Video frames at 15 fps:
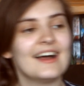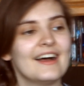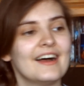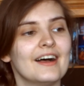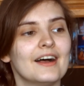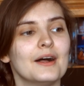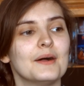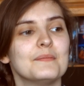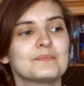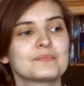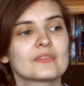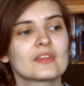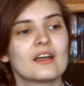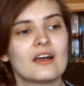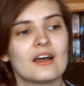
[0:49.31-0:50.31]
and
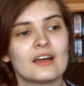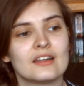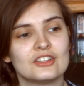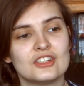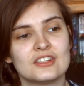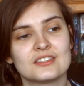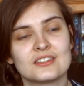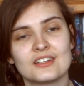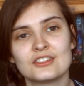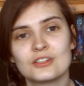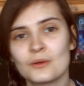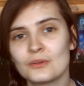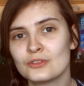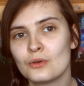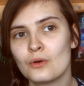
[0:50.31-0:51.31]
she decided to
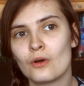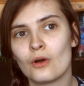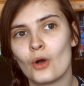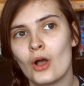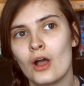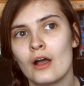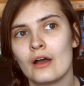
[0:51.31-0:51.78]
go on tour.